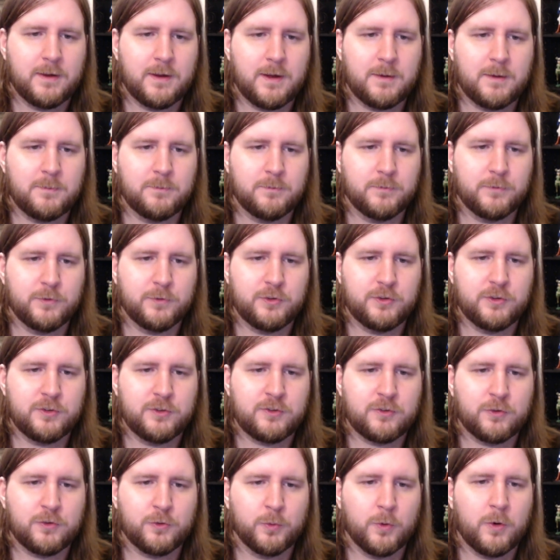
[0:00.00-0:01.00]
um,
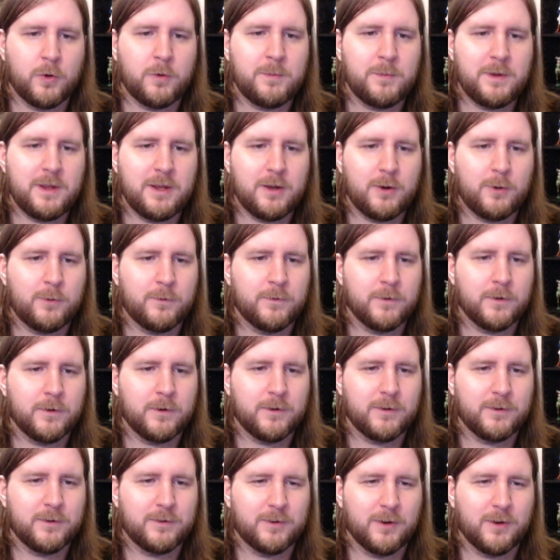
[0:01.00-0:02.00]
just throw me
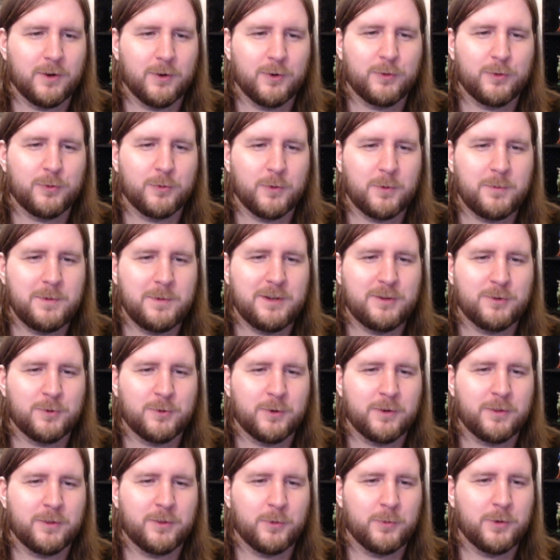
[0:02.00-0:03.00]
over, or throw me
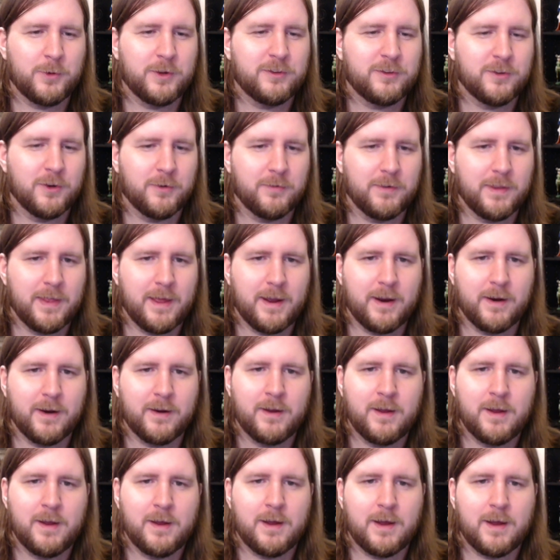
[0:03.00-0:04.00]
toward the woods over there.